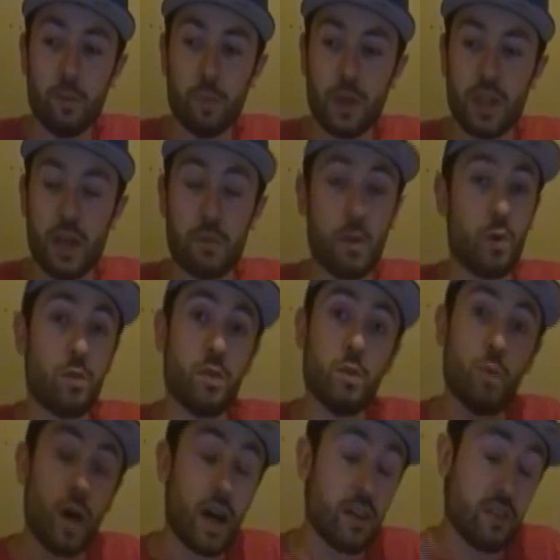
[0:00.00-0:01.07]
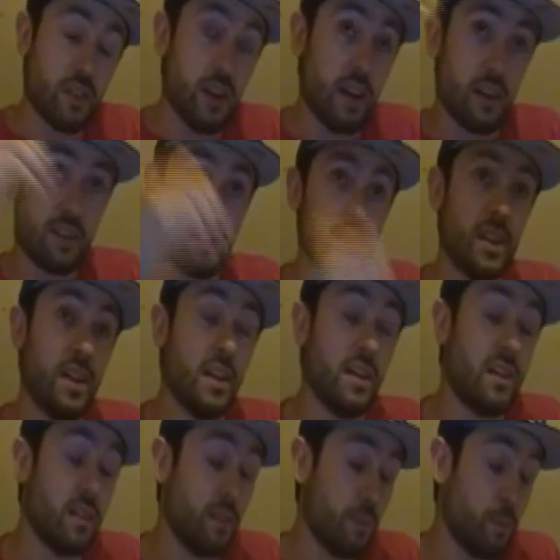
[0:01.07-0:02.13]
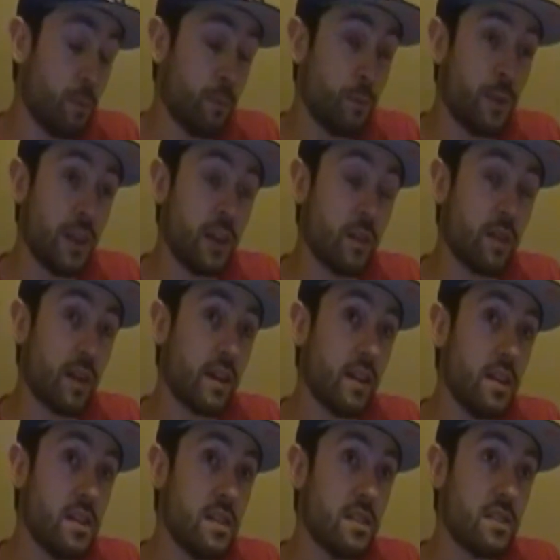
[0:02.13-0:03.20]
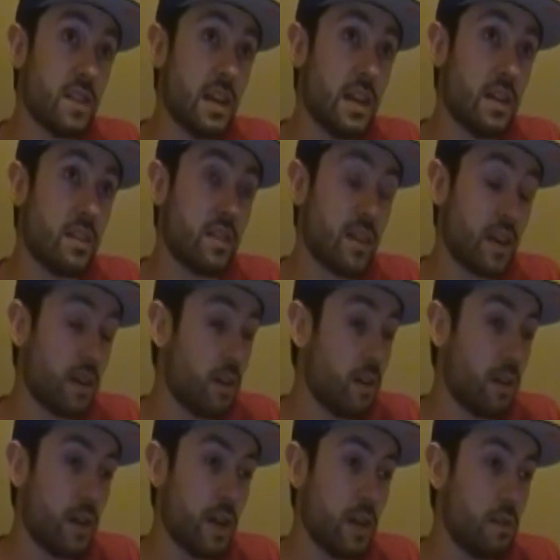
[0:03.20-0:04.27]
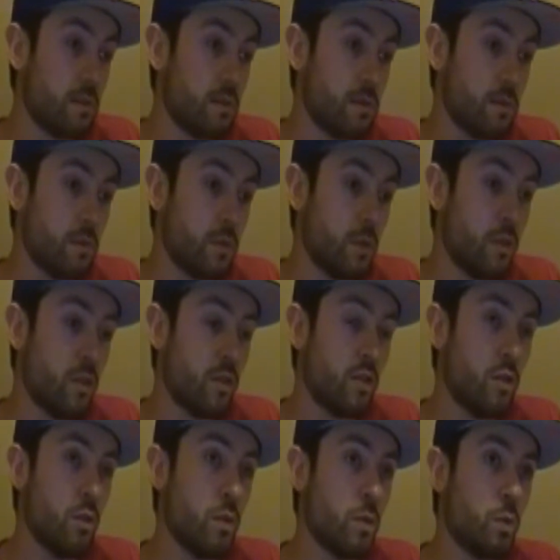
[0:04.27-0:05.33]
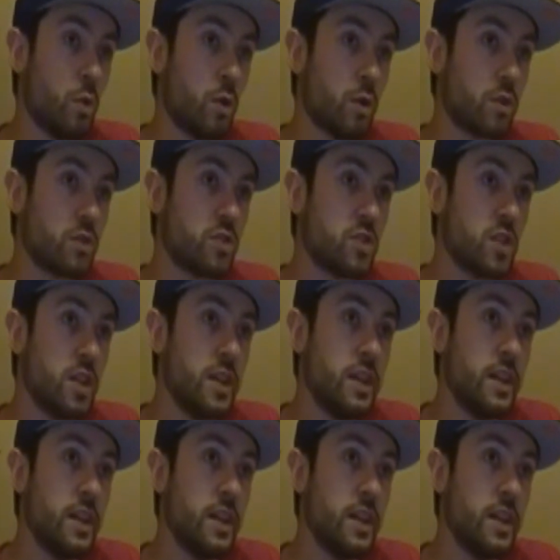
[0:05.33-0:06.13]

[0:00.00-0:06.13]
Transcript: But they mostly watch this, and videos like these. And it's like, alright, just do what works.